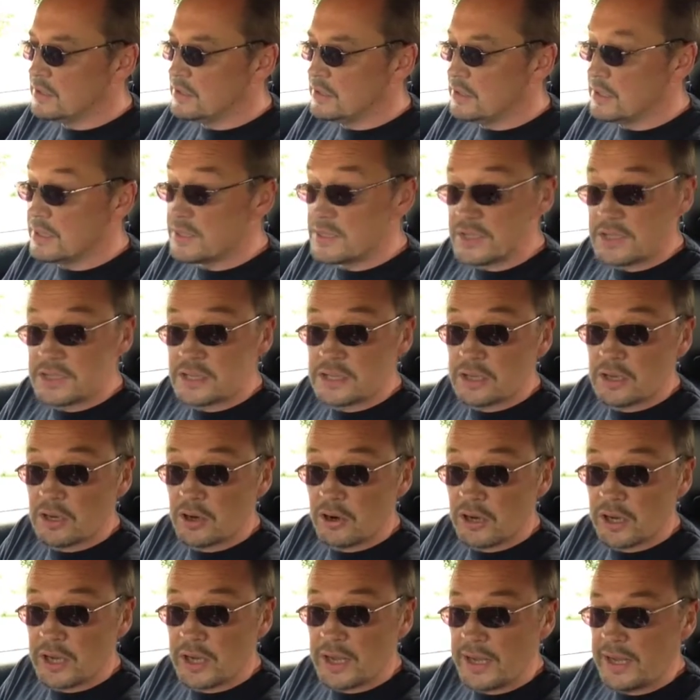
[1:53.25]
This has
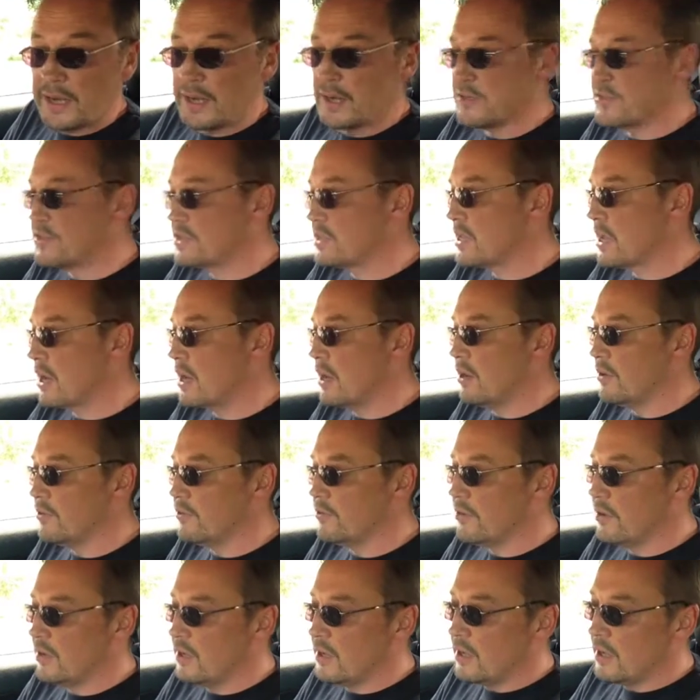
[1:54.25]
got a keyless
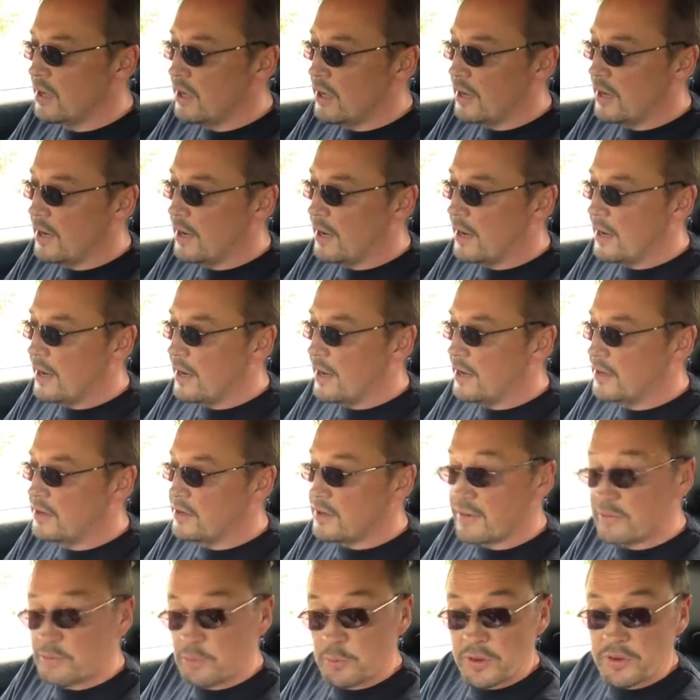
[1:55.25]
start and you
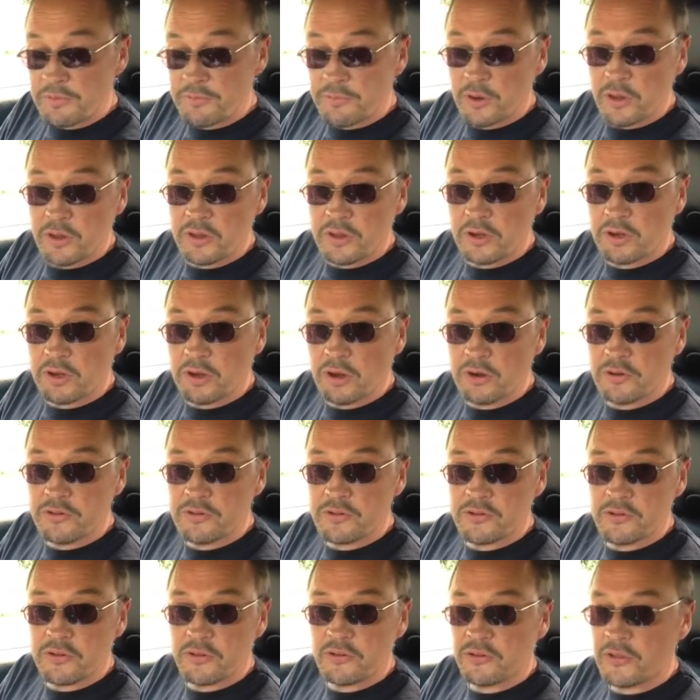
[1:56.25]
have to put your foot on the
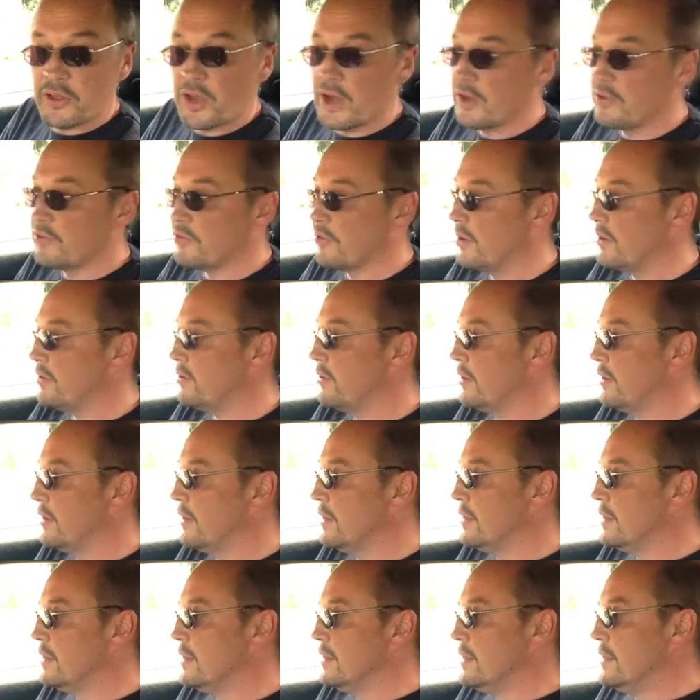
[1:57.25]
clutch to start it.
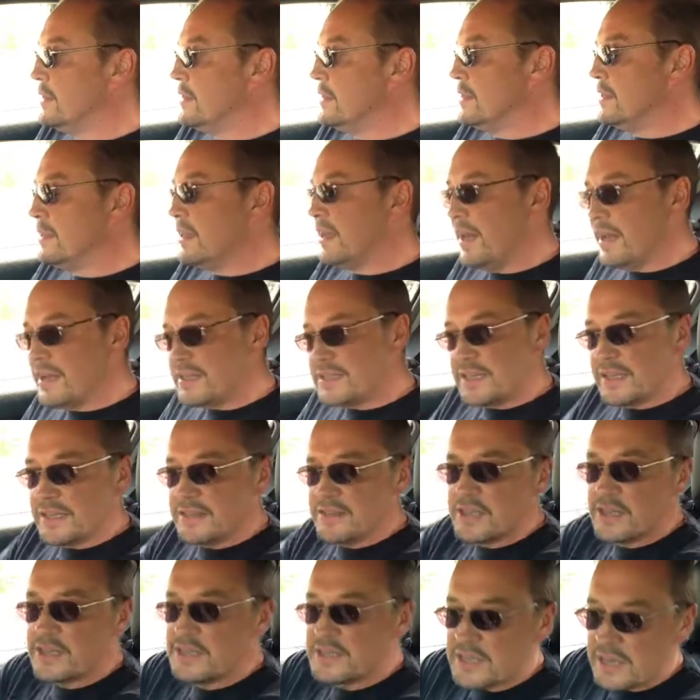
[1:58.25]
The next thing
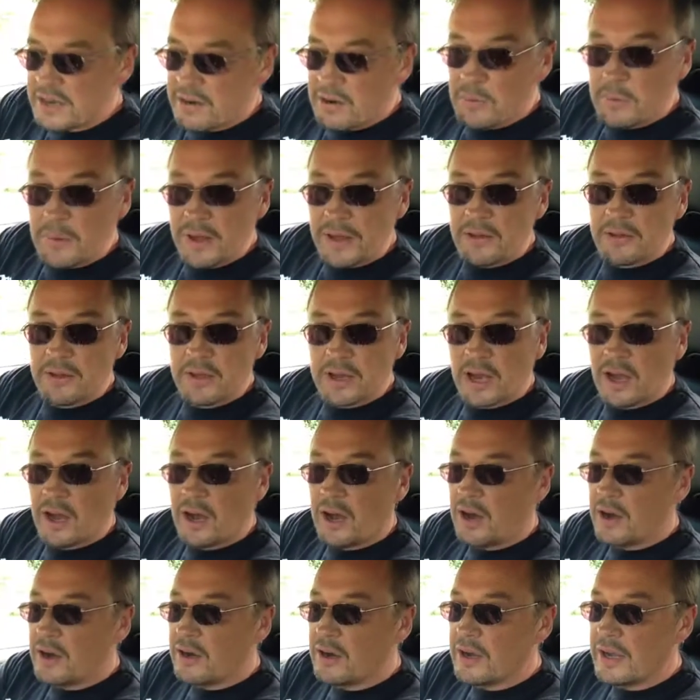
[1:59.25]
to consider about the
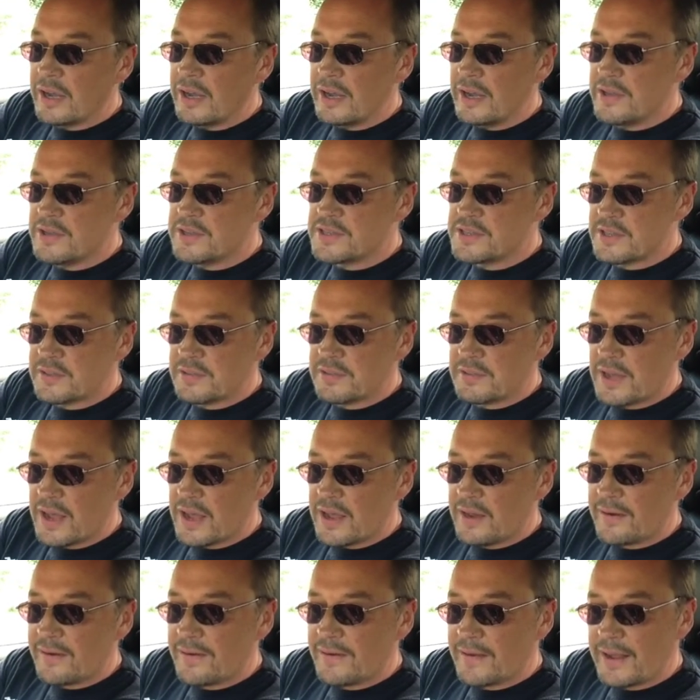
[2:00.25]
car is
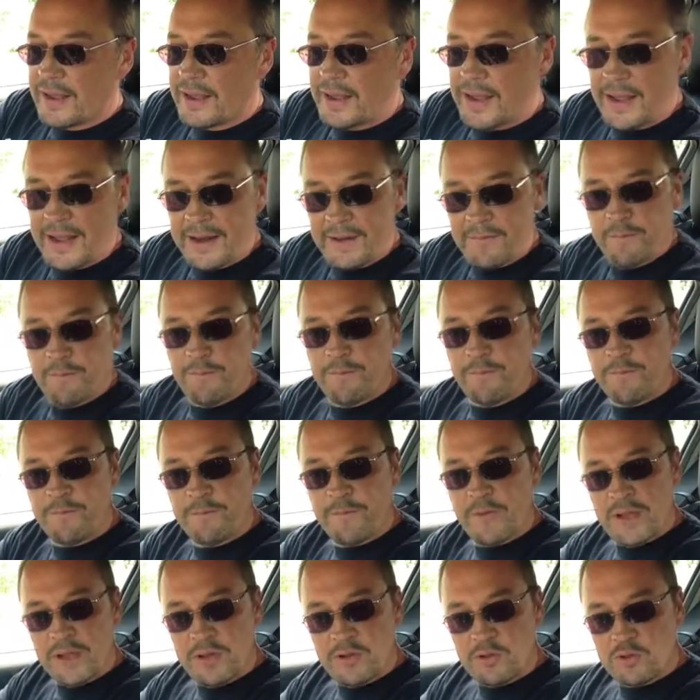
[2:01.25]
that it
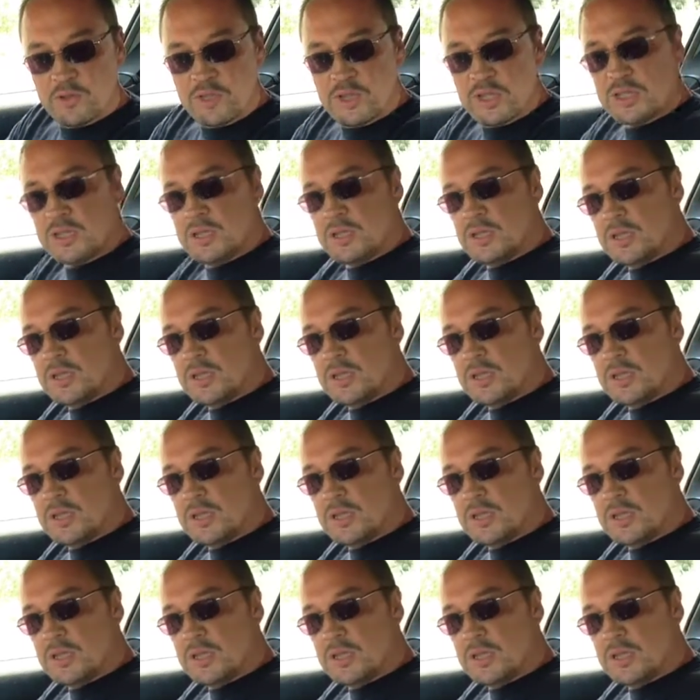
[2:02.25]
feels